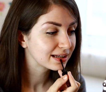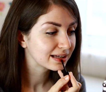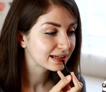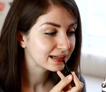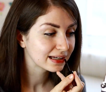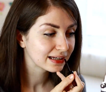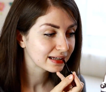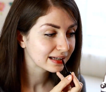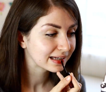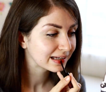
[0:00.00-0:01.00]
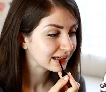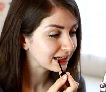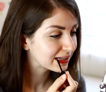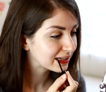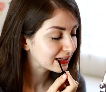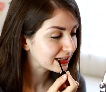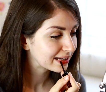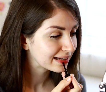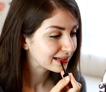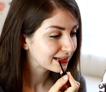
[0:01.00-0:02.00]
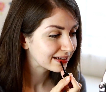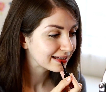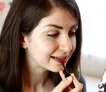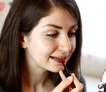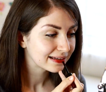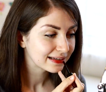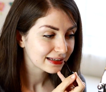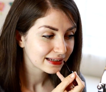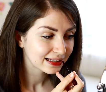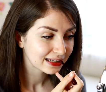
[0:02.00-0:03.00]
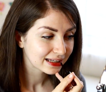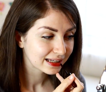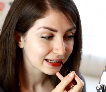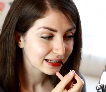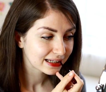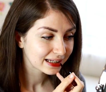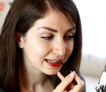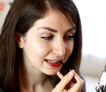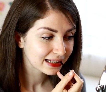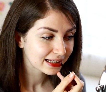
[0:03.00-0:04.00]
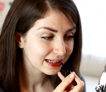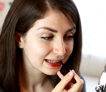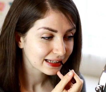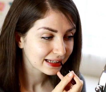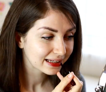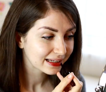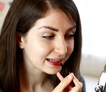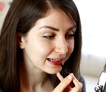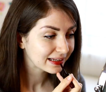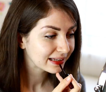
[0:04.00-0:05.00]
Nobody speaks.